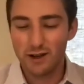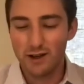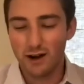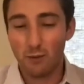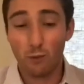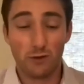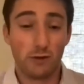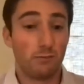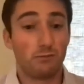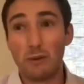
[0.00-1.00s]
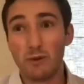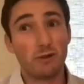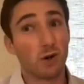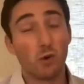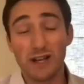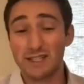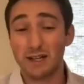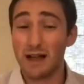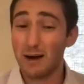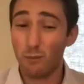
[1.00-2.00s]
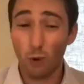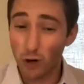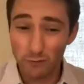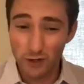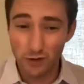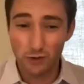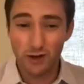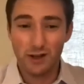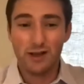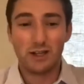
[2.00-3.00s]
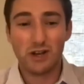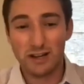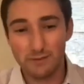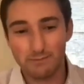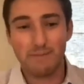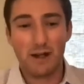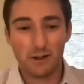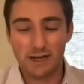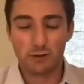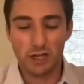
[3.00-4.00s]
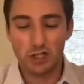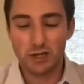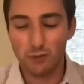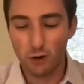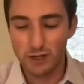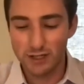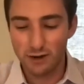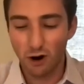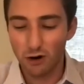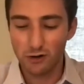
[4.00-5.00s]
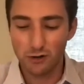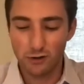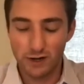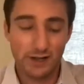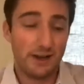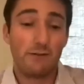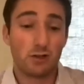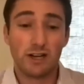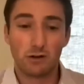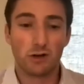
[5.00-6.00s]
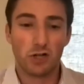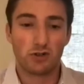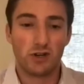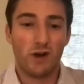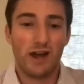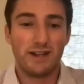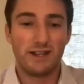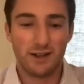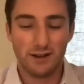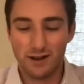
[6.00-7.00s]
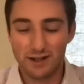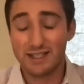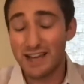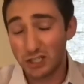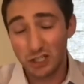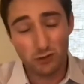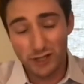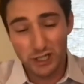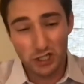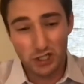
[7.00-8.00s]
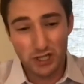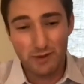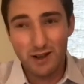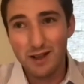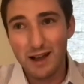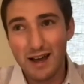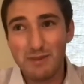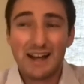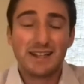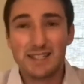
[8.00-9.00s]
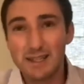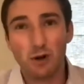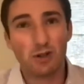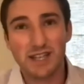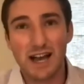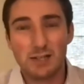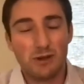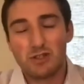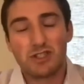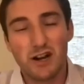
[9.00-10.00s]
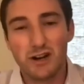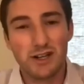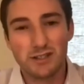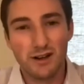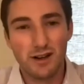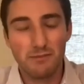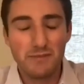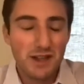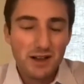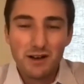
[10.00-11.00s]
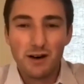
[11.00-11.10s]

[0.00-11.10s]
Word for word: um, where they'll probably be requesting a lot more of you and trying to balance that relationship? Or is it harder in an adversarial country when it's a, a contentious relationship? I mean, I can see both sides, but I'm just curious. Um, we